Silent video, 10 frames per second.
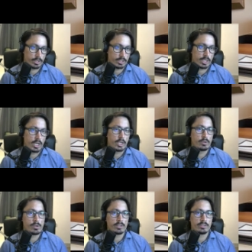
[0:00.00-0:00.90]
is
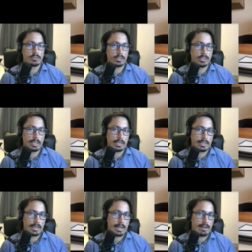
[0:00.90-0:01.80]
you can see that
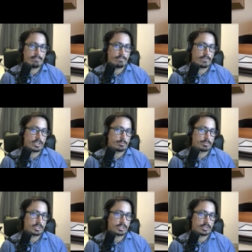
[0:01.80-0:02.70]
they have a very
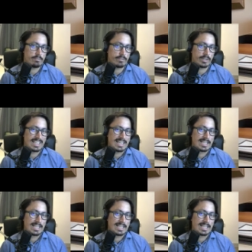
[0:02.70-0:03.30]
specific,